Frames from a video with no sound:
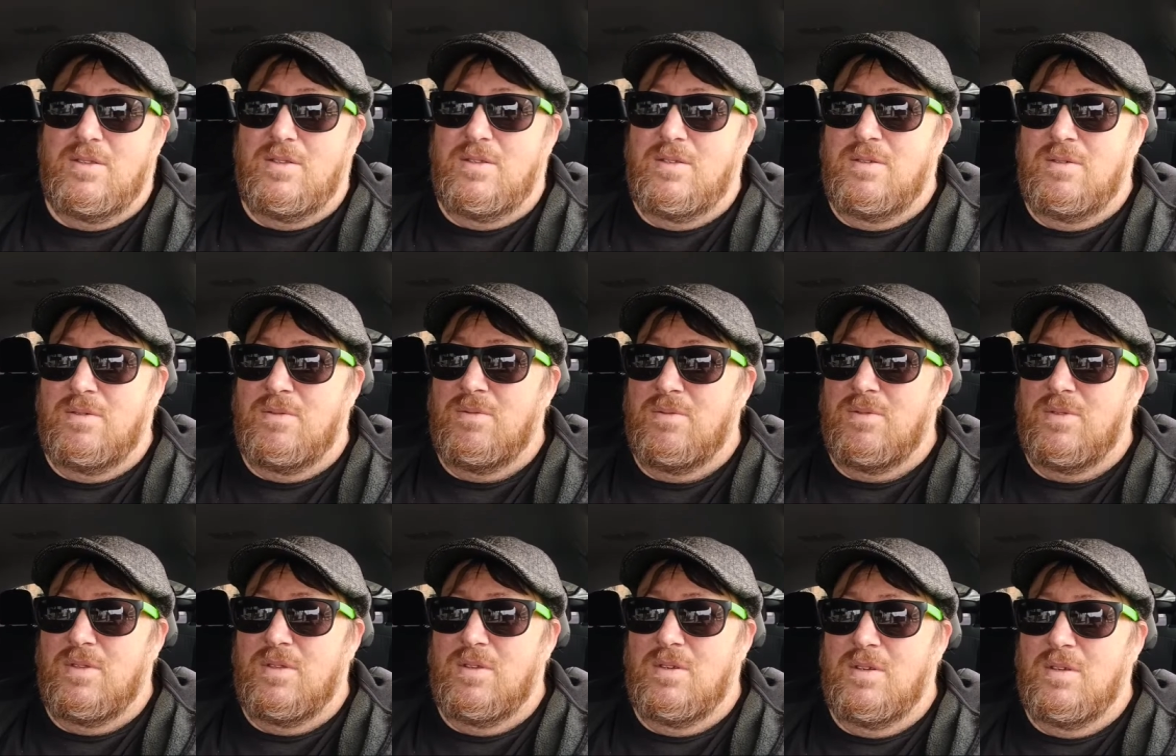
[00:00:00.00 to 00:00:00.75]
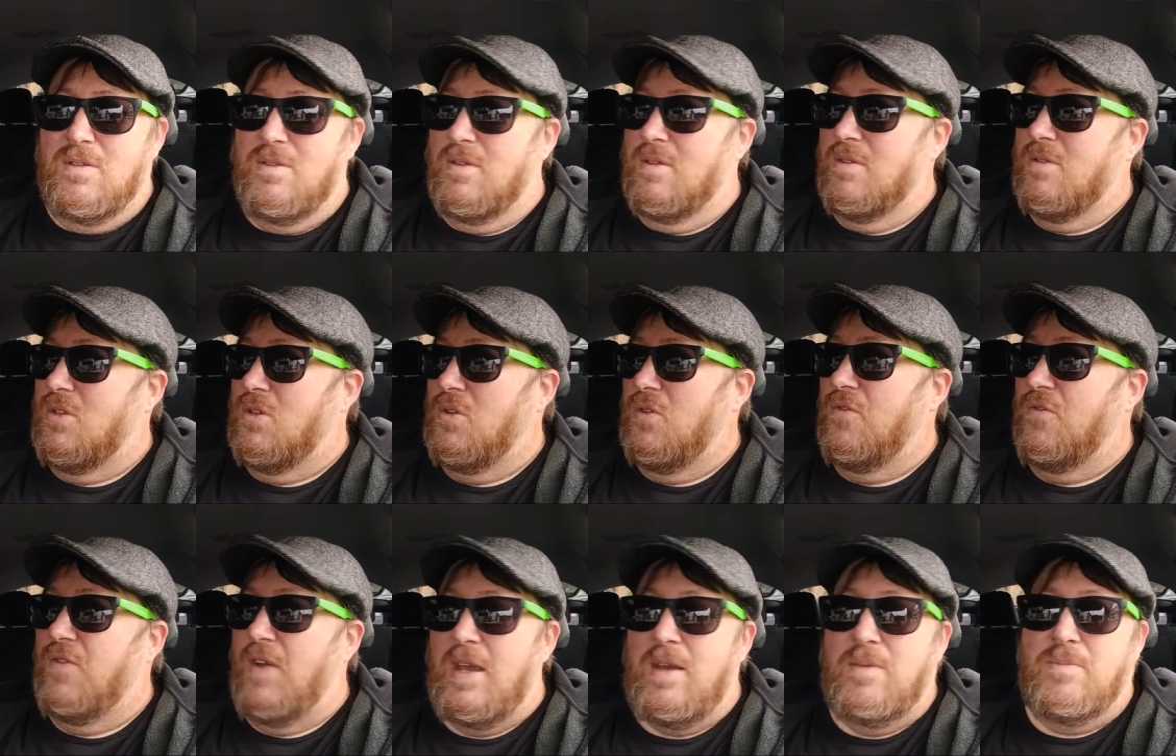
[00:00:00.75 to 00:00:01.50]
to the the two
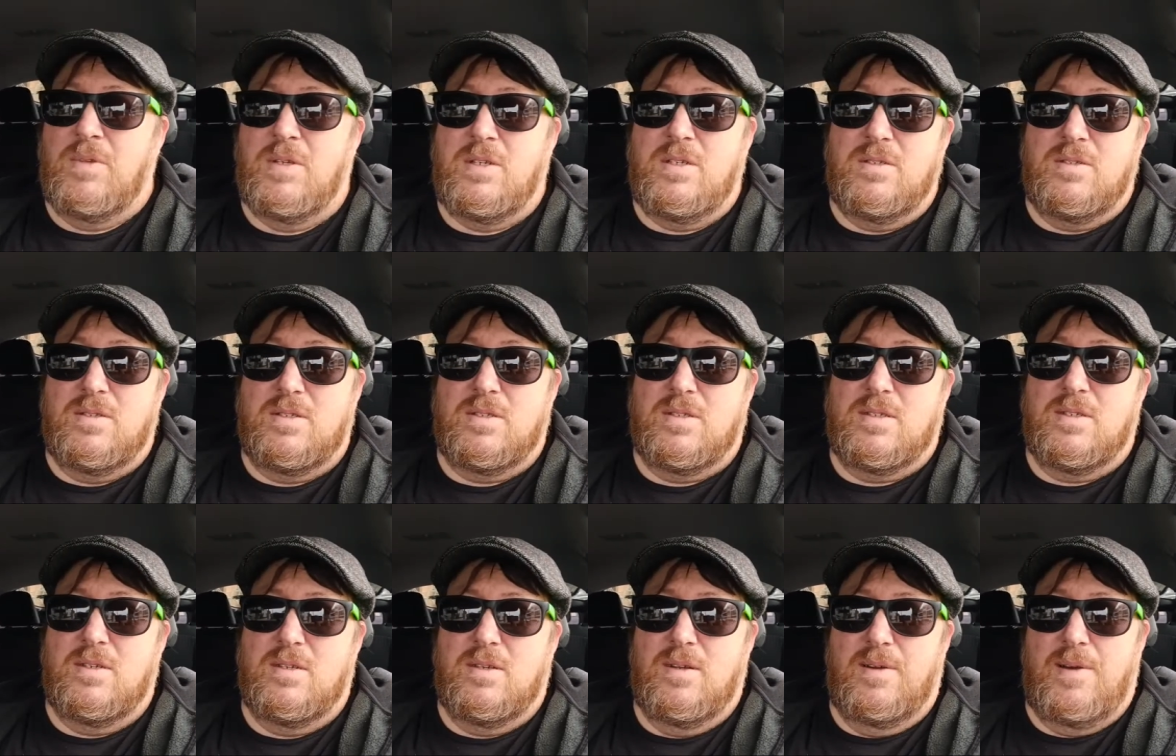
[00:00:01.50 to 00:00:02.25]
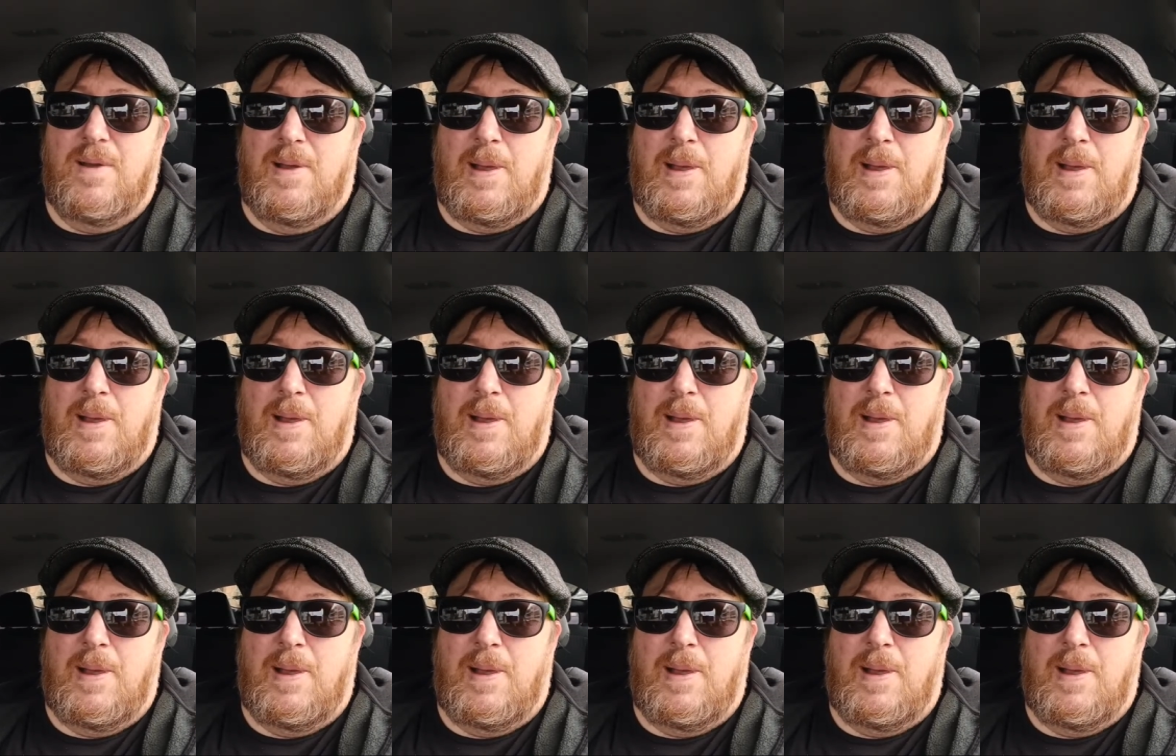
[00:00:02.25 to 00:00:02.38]
families?